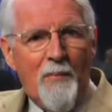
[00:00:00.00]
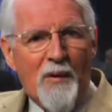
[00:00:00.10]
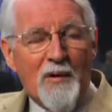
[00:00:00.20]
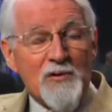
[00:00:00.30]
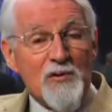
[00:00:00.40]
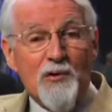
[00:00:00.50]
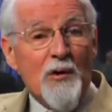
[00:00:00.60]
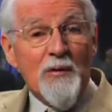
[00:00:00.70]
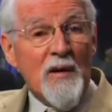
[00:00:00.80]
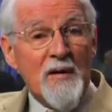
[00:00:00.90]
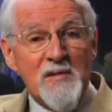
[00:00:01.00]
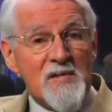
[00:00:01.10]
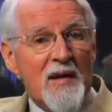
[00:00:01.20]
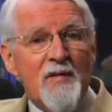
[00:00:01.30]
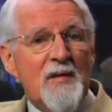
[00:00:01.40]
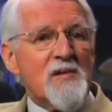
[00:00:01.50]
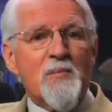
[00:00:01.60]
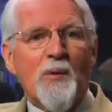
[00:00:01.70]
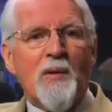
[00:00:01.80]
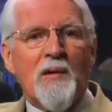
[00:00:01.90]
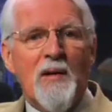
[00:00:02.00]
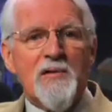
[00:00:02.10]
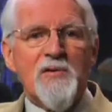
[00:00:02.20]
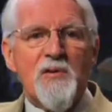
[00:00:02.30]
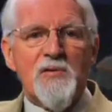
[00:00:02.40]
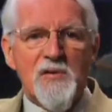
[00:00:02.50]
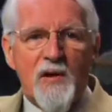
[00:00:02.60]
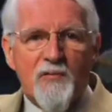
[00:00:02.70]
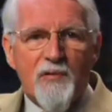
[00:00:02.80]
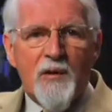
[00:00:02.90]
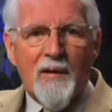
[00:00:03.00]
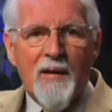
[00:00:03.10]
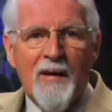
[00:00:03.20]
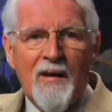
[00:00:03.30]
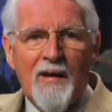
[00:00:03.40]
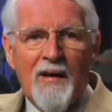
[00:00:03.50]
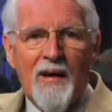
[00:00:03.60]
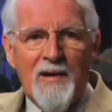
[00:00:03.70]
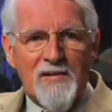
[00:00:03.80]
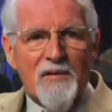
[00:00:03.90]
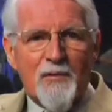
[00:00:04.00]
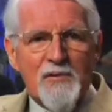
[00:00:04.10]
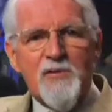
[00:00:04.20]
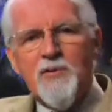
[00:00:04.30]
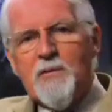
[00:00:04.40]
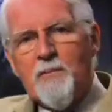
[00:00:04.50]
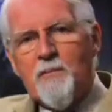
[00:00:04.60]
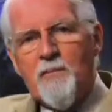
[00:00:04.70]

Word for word: because you don't understand this book unless you're suffering as a Christian.